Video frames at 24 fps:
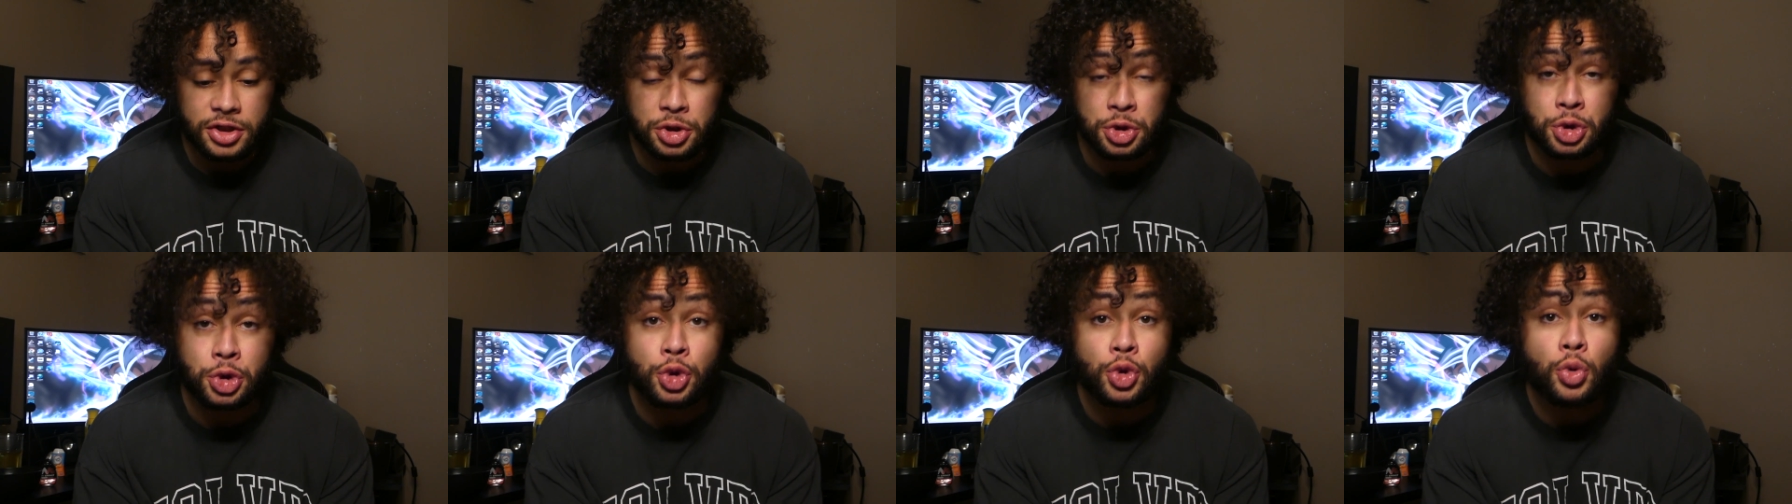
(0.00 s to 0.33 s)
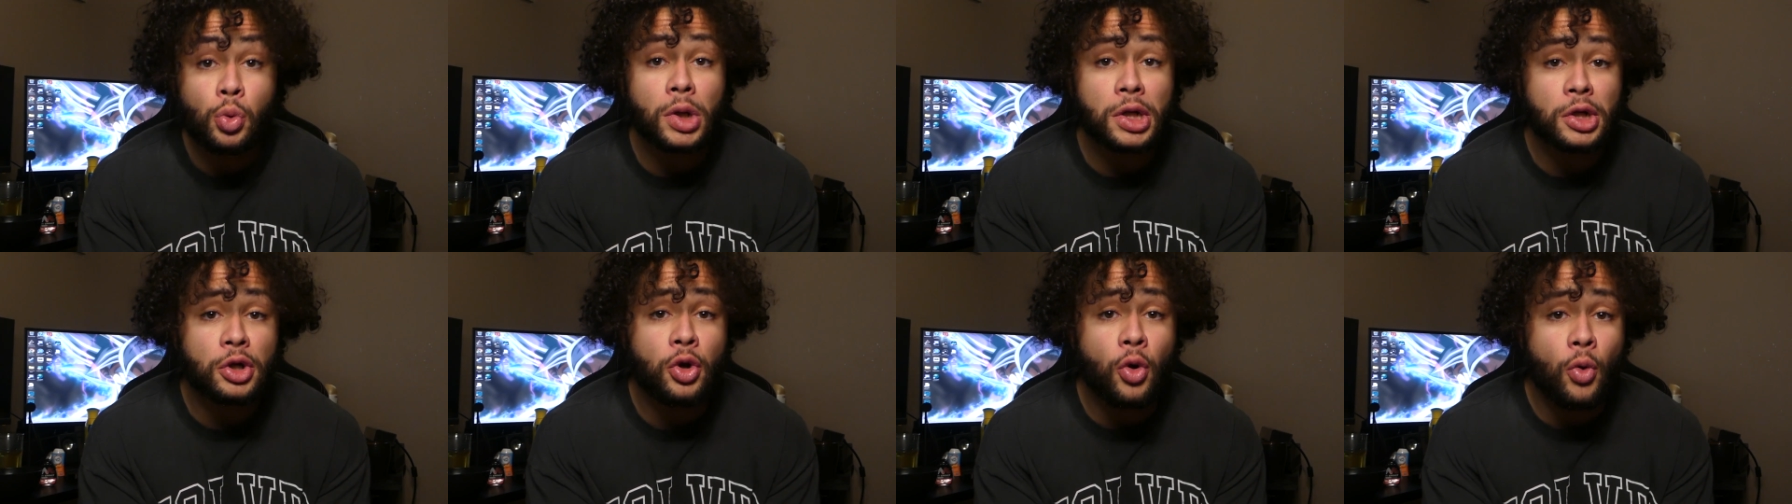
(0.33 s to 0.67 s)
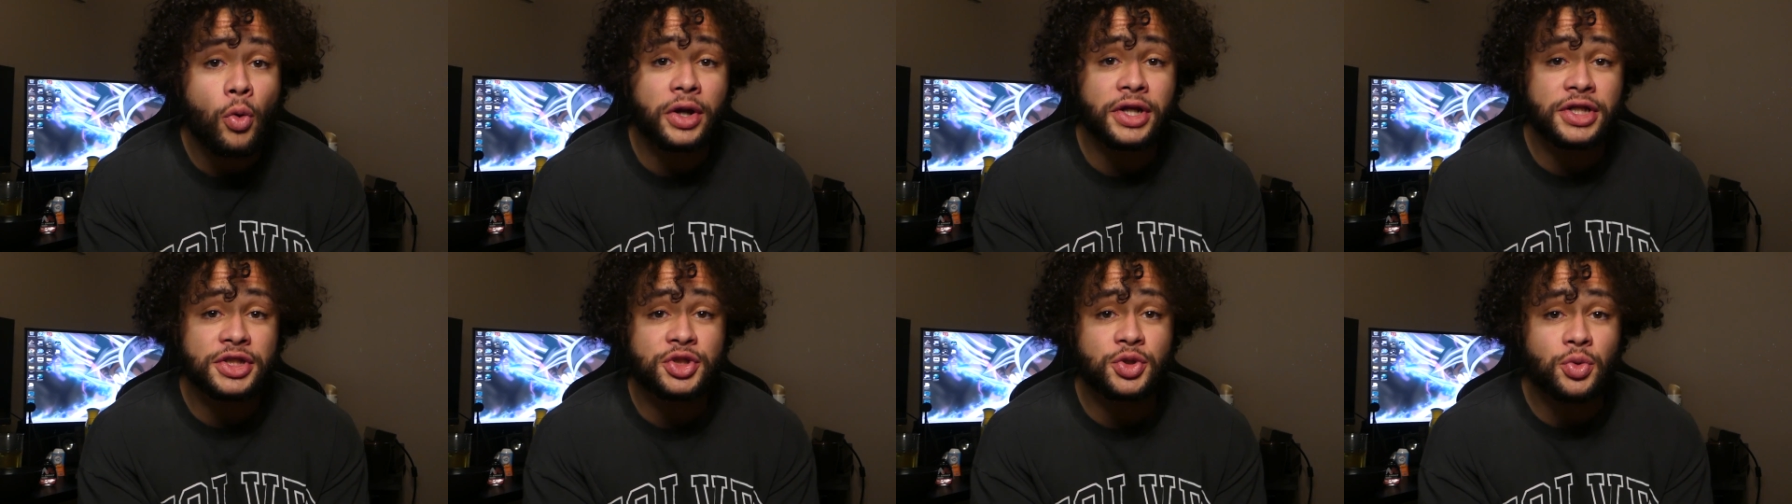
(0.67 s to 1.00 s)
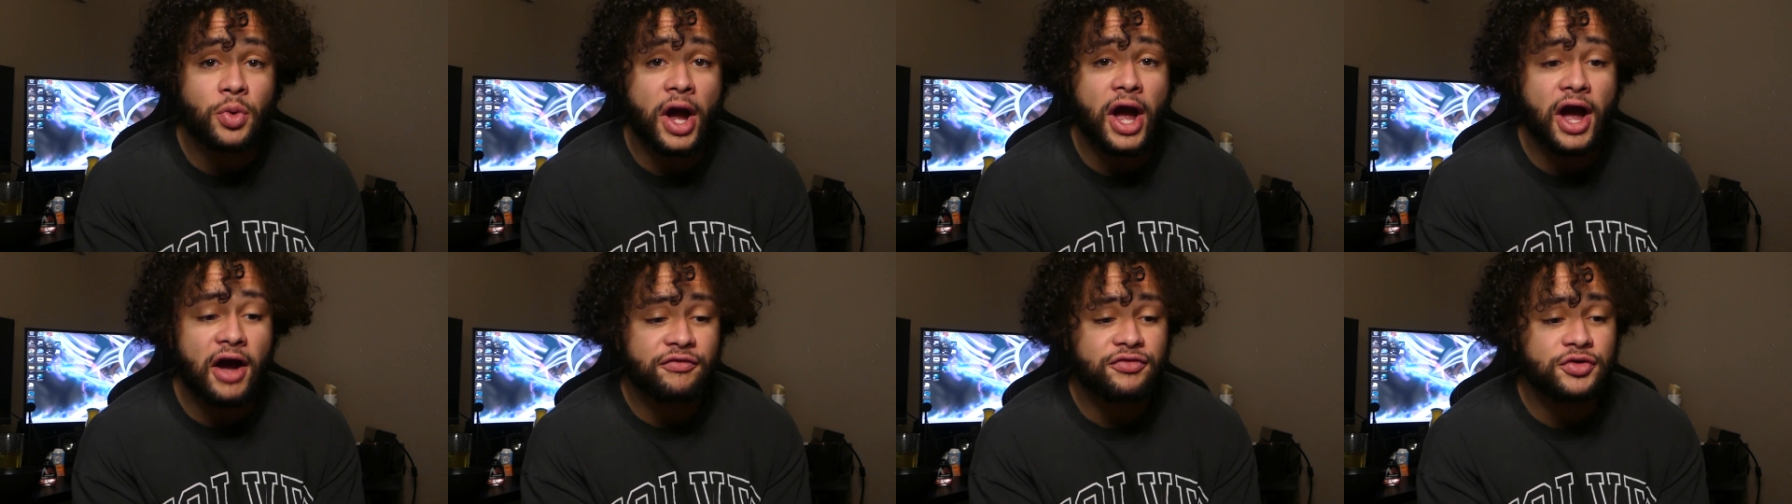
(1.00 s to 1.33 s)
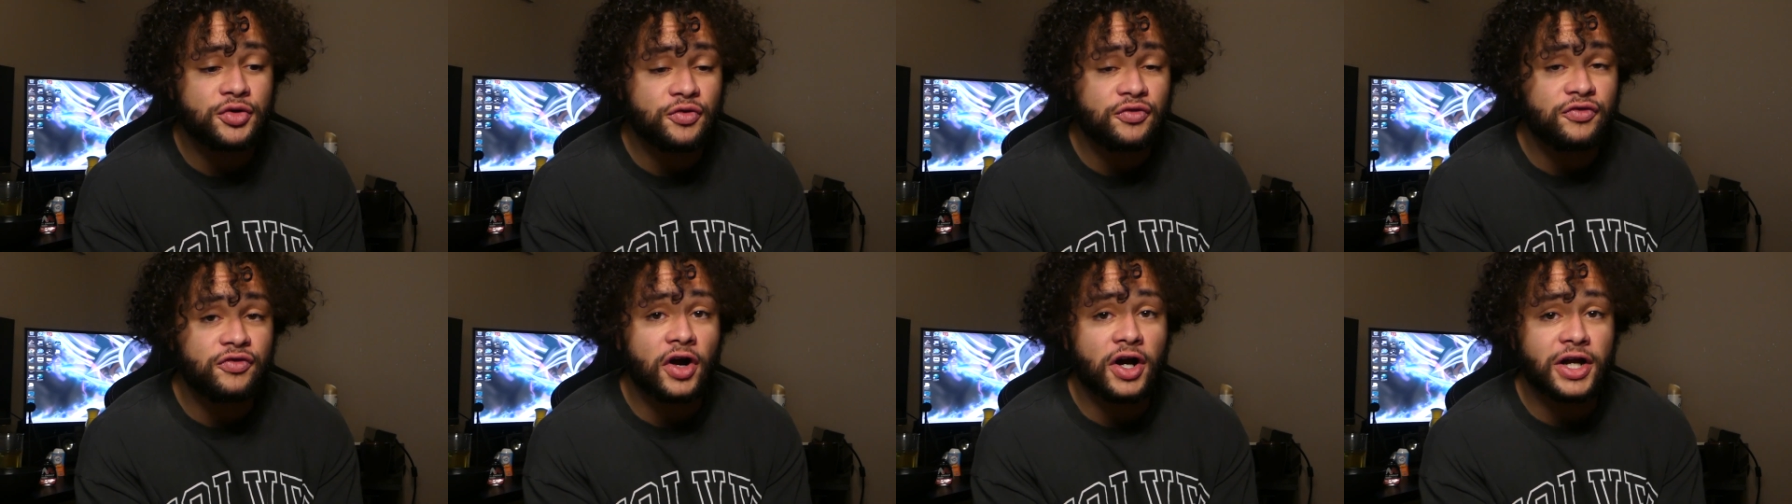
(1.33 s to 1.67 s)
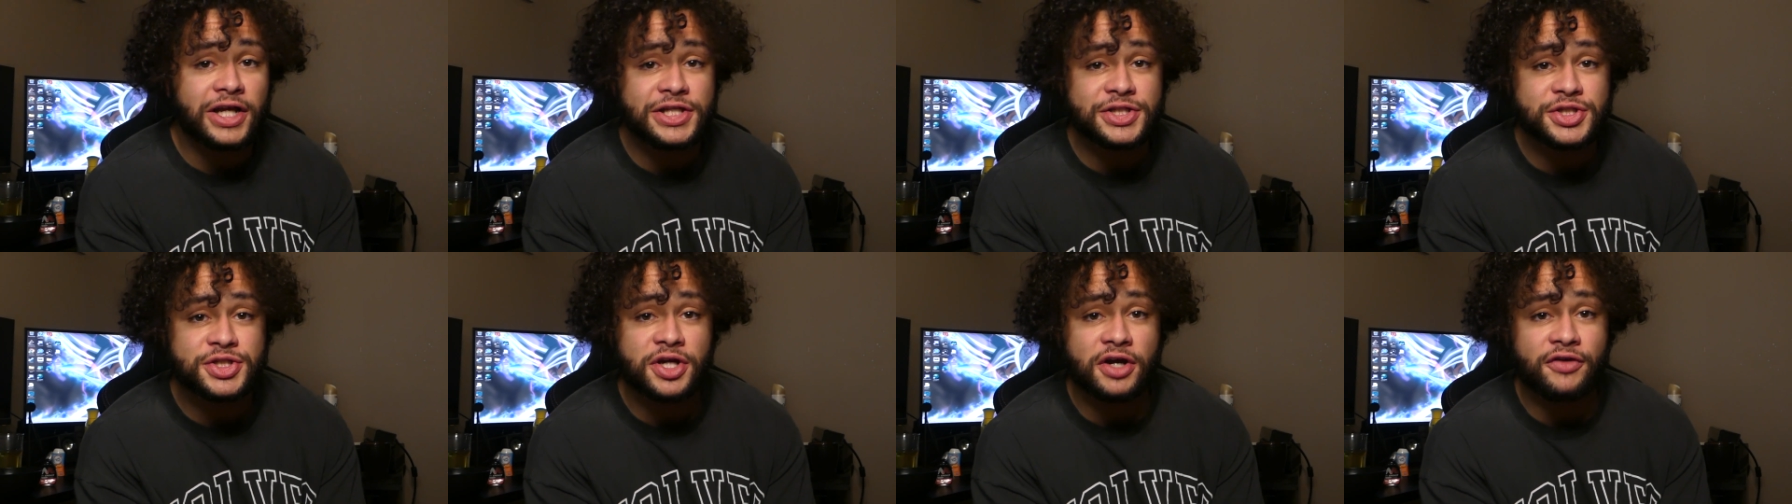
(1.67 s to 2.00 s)
You are going to have to
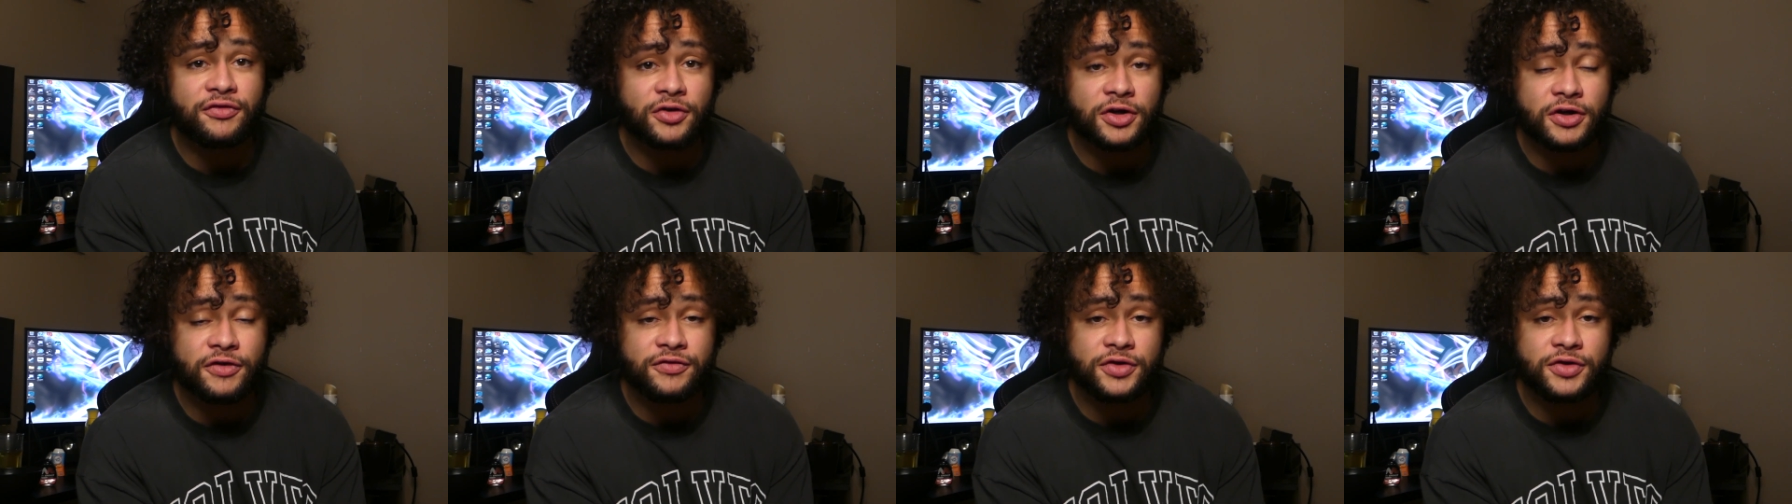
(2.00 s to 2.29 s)
fucking suffer